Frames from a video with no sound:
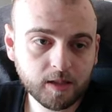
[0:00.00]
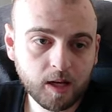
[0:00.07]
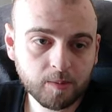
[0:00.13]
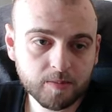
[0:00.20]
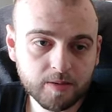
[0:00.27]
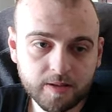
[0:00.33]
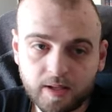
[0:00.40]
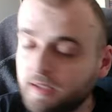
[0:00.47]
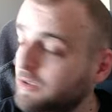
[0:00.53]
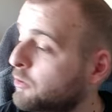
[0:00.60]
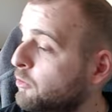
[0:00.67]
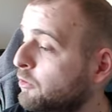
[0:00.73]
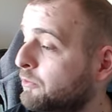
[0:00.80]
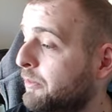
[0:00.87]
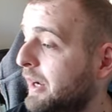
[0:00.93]
comes at a
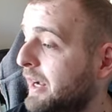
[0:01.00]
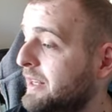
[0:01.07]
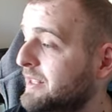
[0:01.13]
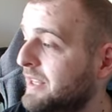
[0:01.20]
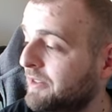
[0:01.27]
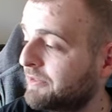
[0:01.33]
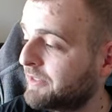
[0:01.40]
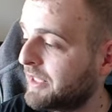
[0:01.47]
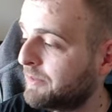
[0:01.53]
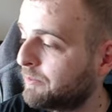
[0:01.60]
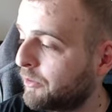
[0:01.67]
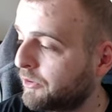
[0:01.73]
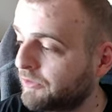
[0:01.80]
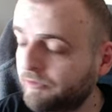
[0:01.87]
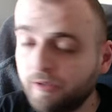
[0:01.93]
good price of
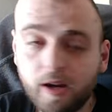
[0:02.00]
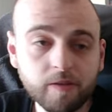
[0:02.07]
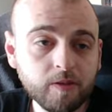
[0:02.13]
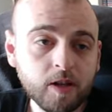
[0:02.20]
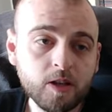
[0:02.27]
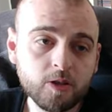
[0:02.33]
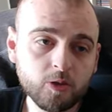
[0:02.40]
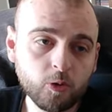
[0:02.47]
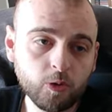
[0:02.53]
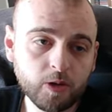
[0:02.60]
10.5, so